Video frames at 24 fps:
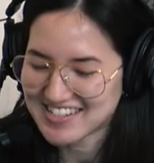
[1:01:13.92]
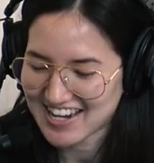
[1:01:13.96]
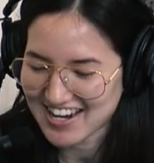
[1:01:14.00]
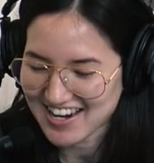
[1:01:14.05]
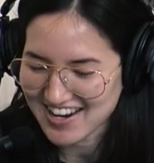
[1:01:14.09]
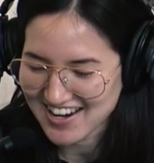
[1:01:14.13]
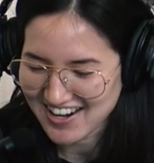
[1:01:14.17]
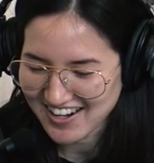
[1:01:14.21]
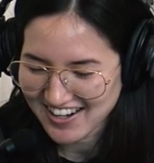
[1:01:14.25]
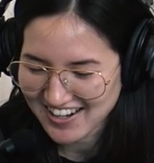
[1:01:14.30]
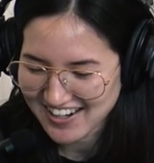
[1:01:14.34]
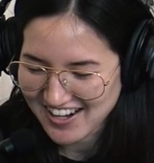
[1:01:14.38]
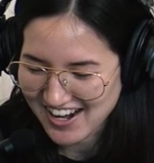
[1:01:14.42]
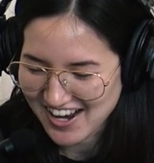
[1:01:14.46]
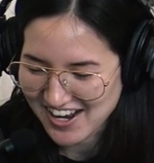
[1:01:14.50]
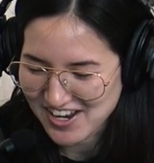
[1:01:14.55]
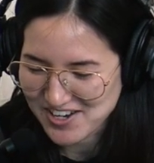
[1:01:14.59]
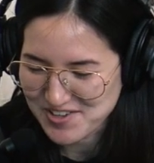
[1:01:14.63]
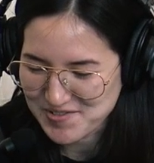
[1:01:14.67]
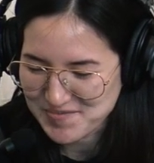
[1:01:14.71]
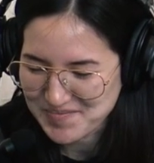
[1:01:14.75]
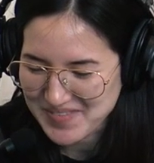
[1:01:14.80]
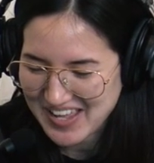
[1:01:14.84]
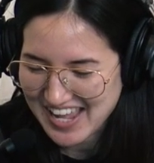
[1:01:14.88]
JR,
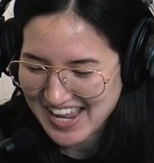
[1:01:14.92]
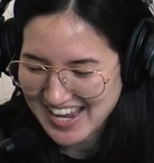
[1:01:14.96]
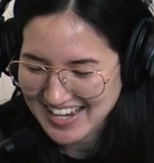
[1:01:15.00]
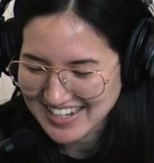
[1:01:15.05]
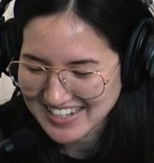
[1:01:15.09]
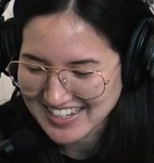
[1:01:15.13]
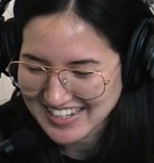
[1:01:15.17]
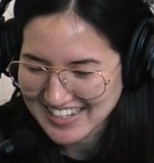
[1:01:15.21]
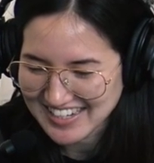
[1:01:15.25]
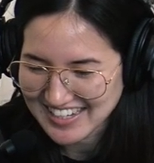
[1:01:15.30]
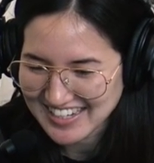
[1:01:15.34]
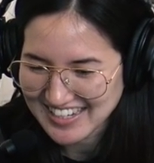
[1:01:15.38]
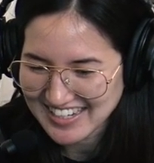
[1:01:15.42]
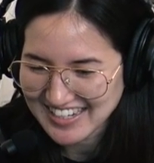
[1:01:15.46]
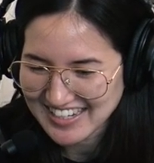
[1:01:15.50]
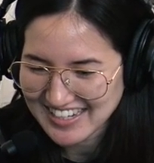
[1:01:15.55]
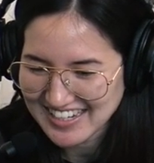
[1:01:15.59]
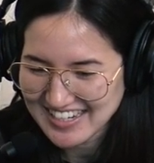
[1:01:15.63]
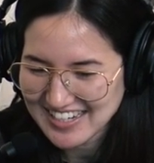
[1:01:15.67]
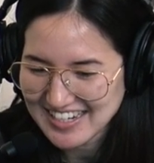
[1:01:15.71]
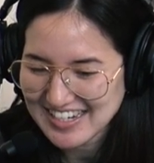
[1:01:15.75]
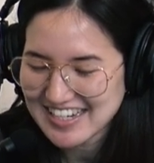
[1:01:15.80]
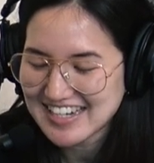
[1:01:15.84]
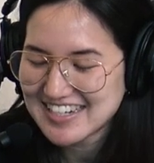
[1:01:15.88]
um, and
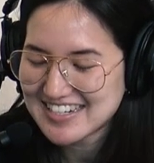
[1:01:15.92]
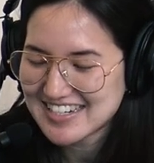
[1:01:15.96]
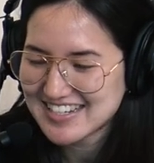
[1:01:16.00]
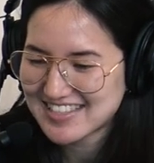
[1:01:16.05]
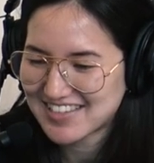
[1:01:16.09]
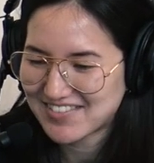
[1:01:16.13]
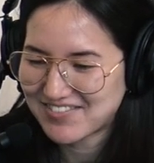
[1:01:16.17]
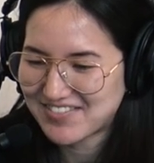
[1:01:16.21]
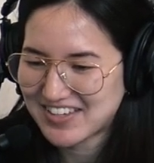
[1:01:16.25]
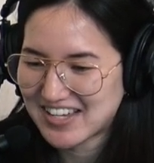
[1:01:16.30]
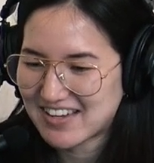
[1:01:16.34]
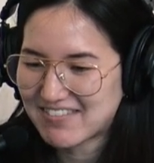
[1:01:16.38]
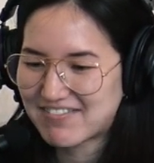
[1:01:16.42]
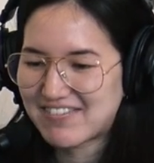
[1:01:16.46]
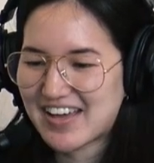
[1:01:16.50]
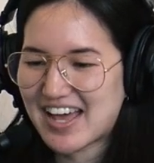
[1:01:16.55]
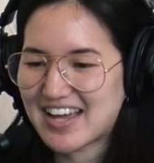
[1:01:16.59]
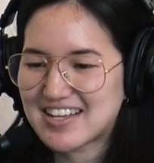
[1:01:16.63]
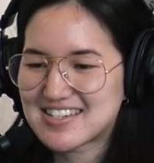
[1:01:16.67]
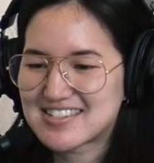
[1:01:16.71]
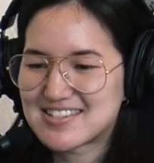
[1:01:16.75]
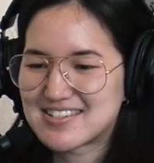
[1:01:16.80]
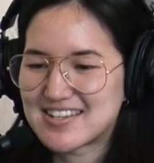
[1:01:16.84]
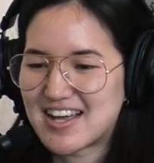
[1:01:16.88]
he he did the
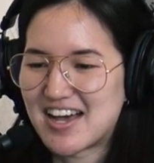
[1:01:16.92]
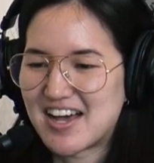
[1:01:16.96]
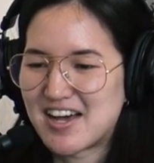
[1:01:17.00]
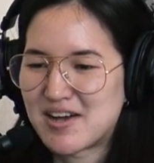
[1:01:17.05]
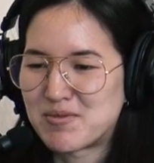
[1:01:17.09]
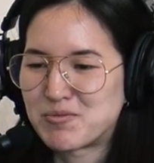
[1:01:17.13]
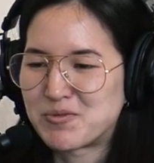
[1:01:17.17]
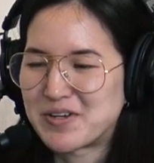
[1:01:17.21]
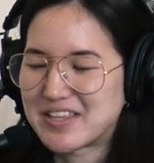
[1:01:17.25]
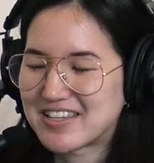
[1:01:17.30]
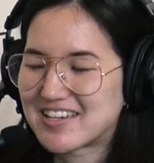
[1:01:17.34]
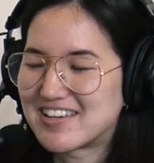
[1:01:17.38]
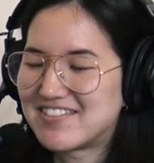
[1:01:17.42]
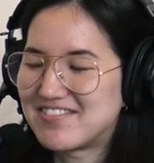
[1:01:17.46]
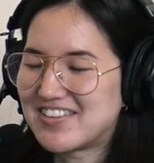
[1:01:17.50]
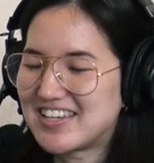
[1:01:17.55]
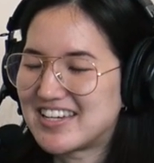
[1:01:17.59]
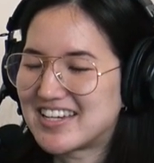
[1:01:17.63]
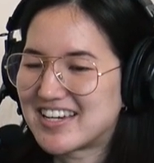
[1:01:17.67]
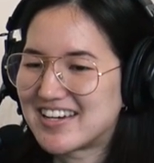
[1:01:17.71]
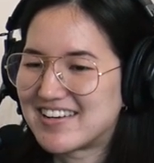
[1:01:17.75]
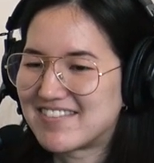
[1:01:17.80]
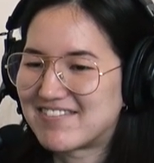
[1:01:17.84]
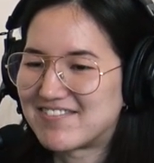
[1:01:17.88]
VFX um, with
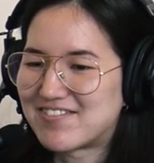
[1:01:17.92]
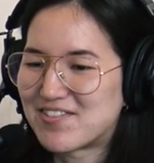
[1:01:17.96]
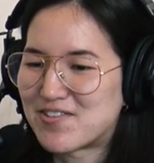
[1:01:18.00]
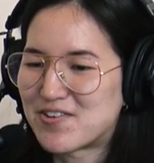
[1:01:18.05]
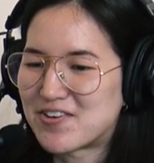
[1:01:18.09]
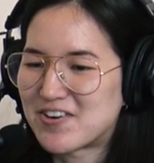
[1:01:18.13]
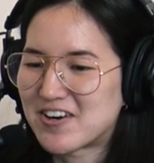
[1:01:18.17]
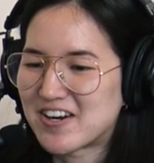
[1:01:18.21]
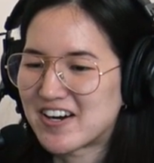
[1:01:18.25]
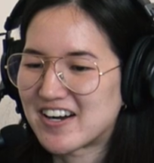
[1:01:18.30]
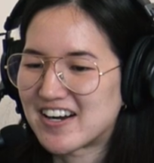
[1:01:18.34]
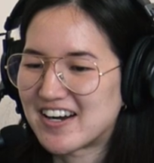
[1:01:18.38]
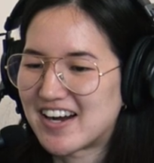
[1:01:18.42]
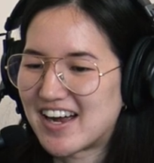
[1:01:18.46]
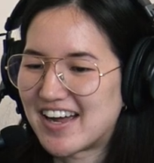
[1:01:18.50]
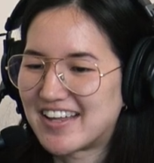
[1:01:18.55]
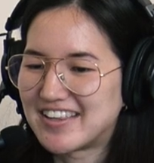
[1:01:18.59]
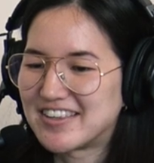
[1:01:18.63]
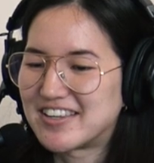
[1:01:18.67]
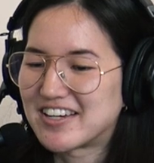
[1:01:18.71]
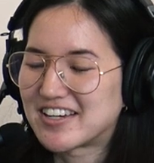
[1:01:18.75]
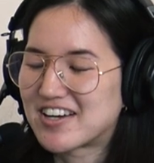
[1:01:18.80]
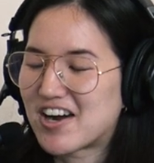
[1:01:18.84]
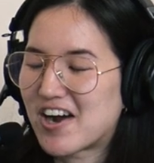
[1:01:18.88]
Kavika for
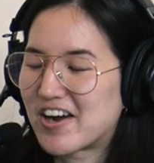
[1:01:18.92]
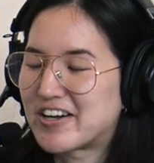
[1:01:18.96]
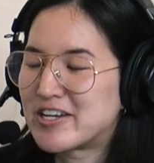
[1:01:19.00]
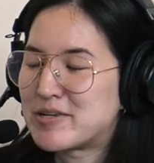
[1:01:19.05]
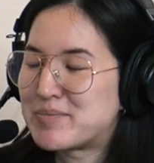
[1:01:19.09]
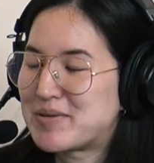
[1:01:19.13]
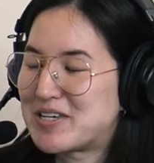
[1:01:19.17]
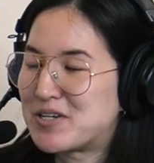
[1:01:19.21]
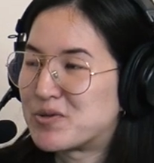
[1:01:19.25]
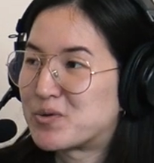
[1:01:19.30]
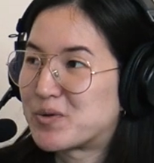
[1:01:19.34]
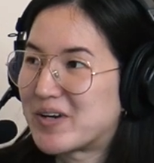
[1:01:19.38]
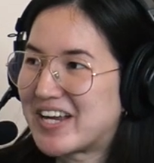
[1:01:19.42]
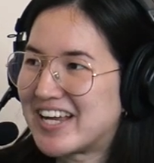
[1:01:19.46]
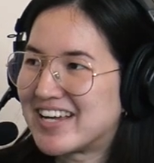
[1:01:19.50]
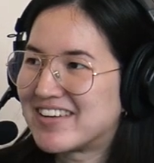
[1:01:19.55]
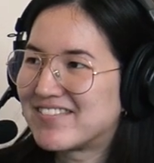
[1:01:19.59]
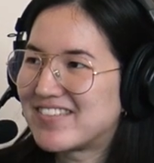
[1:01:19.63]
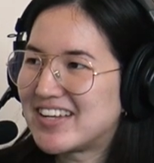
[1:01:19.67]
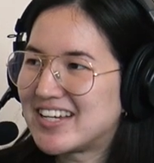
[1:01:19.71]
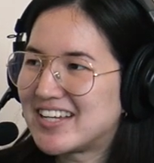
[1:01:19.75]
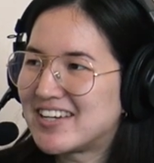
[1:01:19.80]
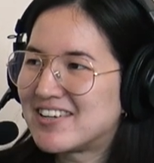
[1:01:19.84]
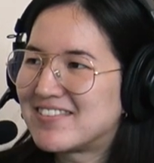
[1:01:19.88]
the Cardi B
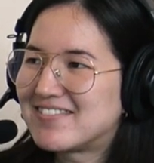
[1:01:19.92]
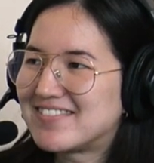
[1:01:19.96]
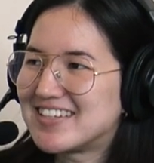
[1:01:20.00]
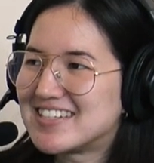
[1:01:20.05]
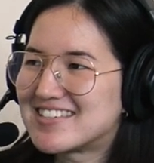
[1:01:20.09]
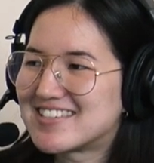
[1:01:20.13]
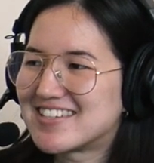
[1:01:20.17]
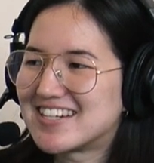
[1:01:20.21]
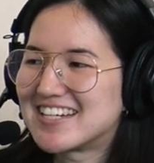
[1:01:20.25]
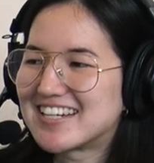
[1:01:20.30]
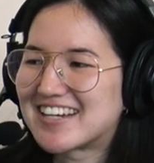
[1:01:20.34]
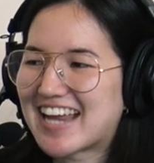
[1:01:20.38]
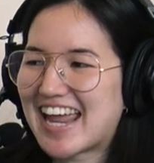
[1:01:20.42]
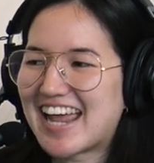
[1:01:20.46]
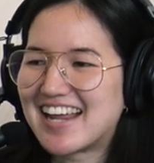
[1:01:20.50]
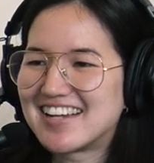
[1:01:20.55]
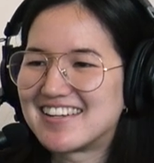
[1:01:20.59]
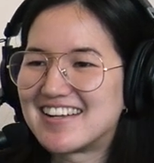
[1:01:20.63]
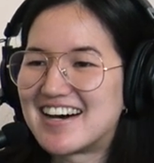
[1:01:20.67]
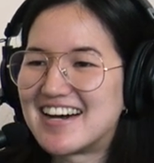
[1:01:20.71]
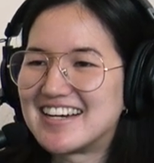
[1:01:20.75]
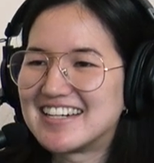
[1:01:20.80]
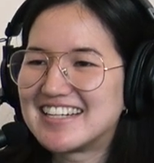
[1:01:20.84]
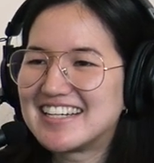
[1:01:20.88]
Ring video featuring
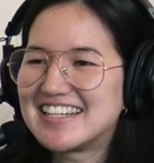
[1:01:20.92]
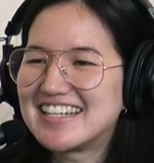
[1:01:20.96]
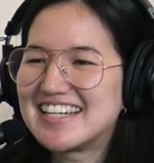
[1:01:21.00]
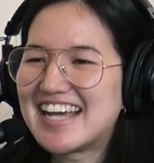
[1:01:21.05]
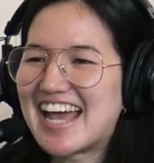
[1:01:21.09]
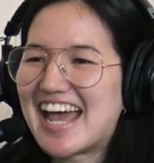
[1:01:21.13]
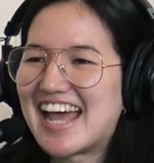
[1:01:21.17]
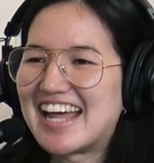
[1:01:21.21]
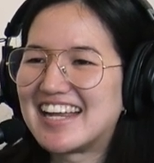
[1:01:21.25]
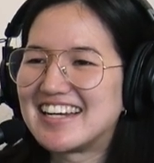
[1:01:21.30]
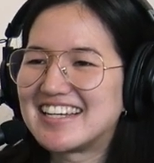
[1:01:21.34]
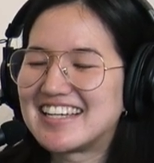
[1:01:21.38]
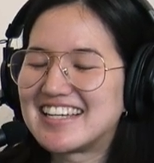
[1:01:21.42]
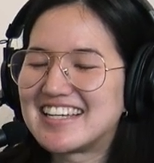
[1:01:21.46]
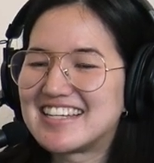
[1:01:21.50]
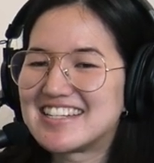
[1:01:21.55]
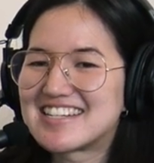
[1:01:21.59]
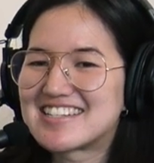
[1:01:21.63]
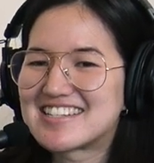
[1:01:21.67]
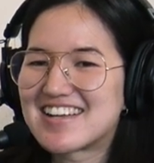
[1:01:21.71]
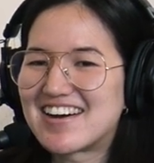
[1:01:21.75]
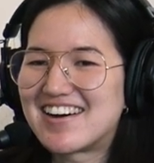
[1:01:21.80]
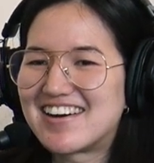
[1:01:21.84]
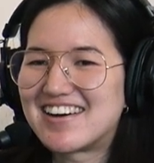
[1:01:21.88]
Kehlani, and he
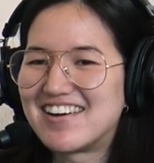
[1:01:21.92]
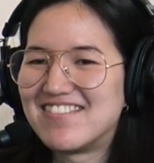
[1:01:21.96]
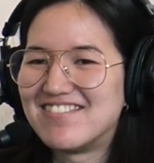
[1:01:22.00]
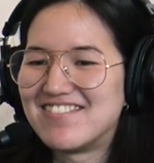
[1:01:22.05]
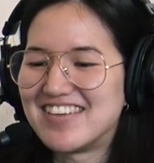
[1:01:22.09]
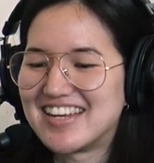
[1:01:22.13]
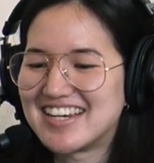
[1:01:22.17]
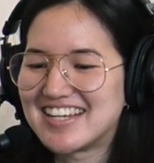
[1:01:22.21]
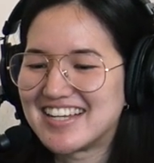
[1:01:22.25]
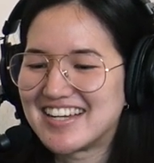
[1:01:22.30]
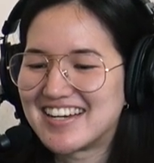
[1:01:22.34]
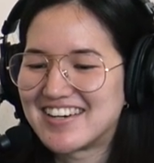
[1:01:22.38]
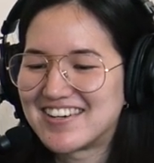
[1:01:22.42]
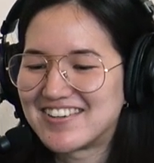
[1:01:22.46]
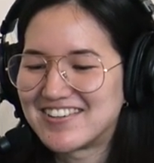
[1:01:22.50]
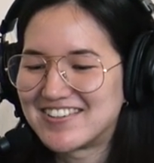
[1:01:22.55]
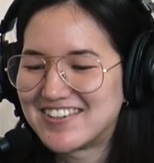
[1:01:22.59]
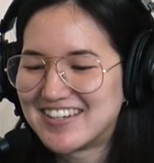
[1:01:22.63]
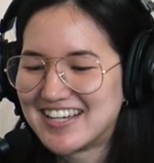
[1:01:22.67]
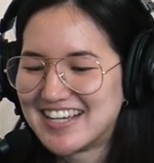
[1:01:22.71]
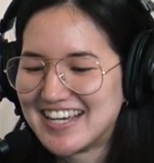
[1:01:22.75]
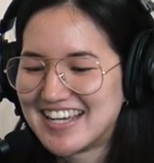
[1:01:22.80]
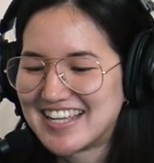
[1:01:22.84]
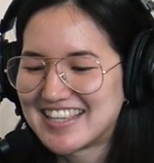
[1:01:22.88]
saw a
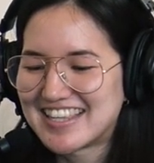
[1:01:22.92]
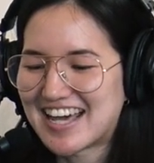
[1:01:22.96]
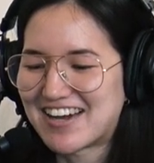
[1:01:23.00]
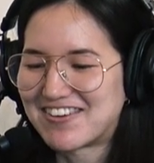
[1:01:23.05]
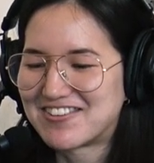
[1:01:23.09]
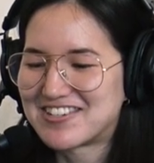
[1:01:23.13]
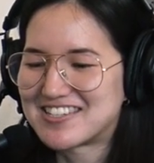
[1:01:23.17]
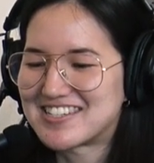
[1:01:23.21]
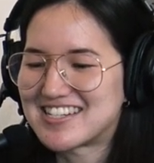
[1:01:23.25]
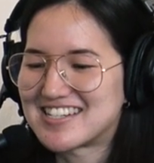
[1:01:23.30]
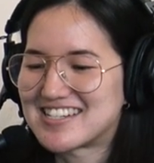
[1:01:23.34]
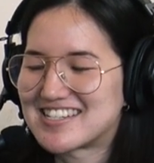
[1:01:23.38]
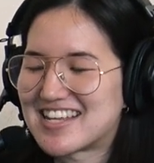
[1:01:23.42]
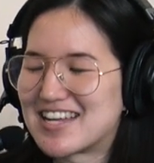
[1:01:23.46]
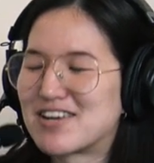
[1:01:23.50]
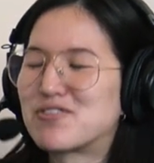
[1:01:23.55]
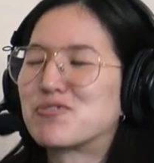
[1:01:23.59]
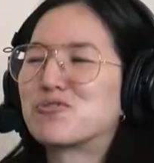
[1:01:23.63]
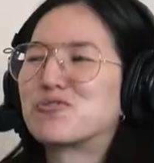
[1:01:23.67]
video that was just like